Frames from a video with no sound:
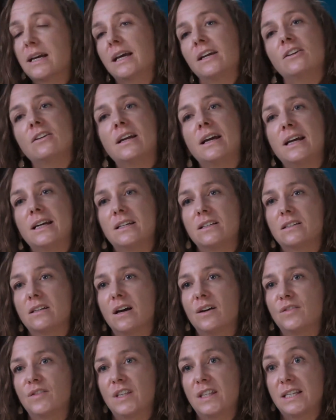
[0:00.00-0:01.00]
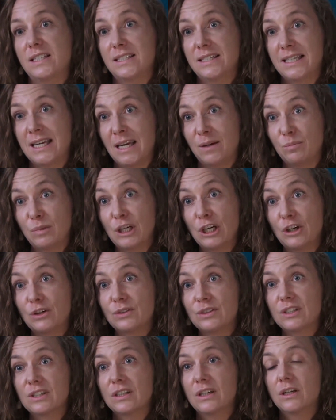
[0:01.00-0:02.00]
Title IX is often the
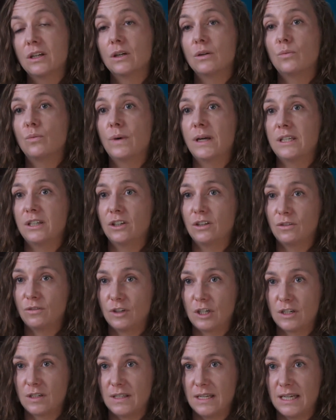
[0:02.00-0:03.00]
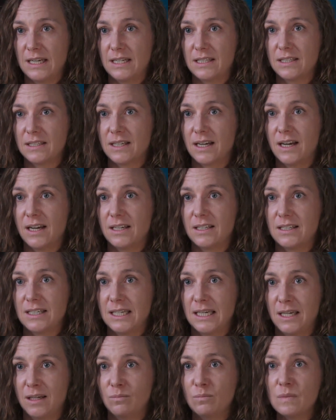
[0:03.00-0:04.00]
scapegoat when universities cut
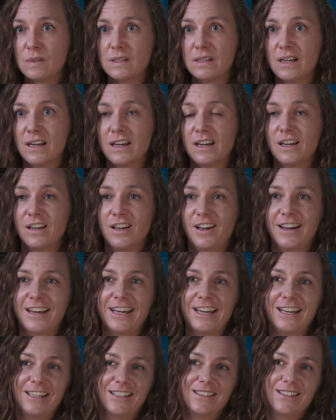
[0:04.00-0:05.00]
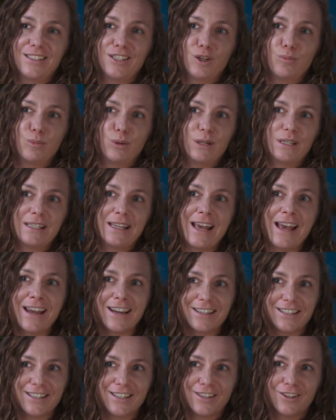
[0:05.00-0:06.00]
teams. Again, it's to
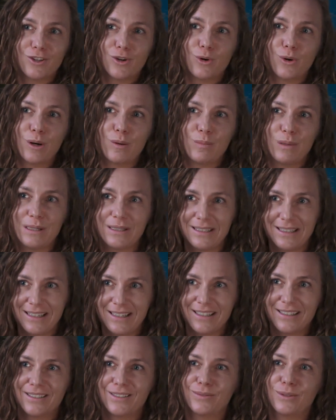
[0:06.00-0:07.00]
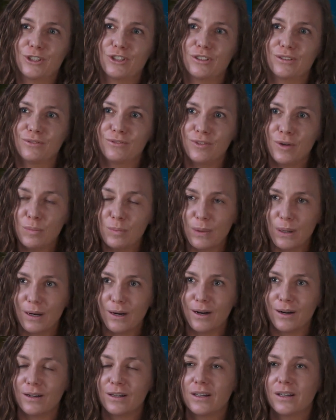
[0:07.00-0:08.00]
protect the core business, which is
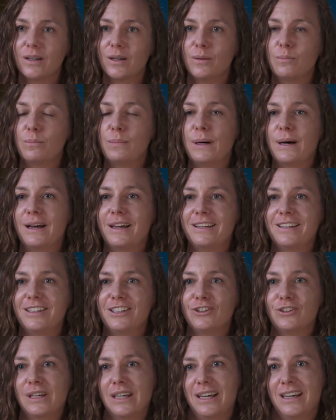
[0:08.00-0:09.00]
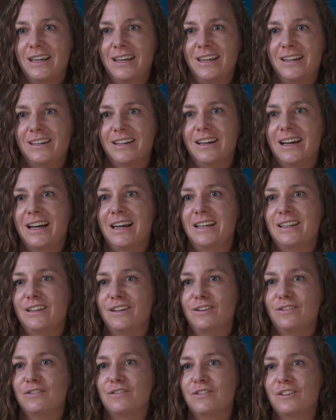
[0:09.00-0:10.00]
football, but you can kind
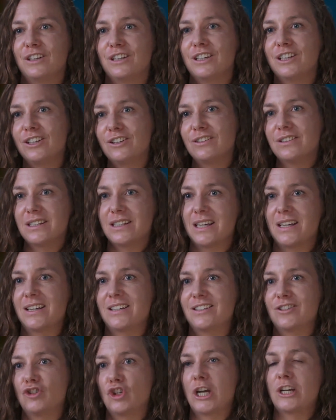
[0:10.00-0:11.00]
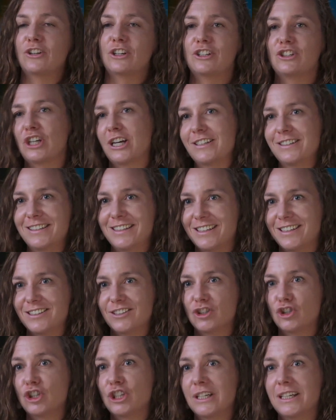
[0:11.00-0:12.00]
of use this gender
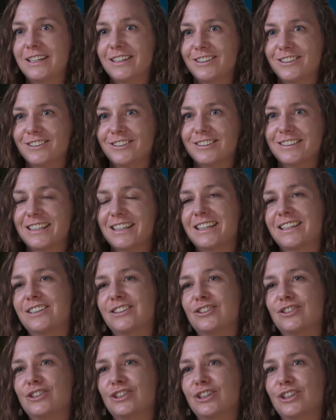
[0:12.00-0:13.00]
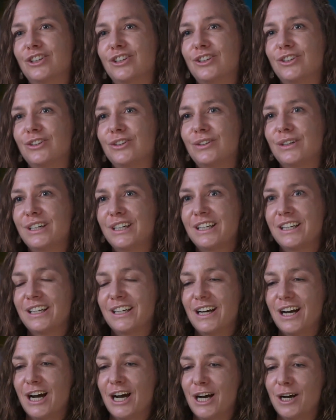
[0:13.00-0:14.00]
justice shield to
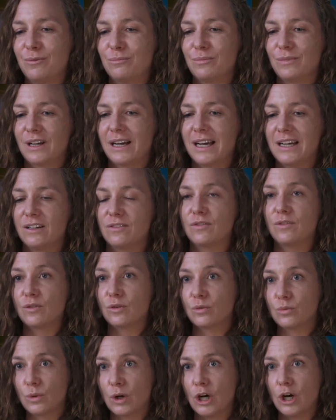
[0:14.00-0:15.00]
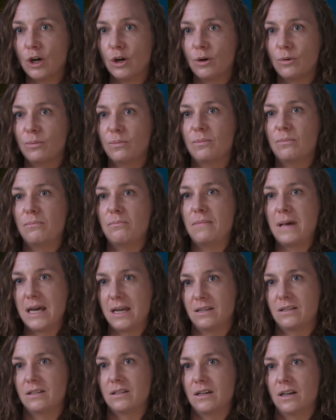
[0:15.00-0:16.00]
um, kind of throw
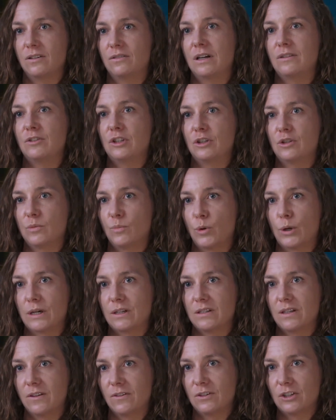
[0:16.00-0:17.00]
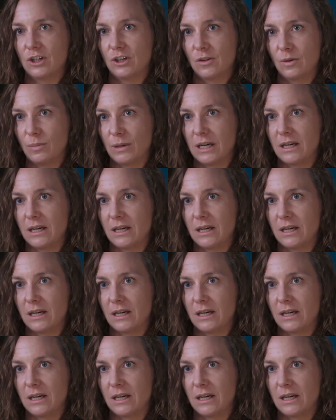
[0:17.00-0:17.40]
men's non revenue sports under the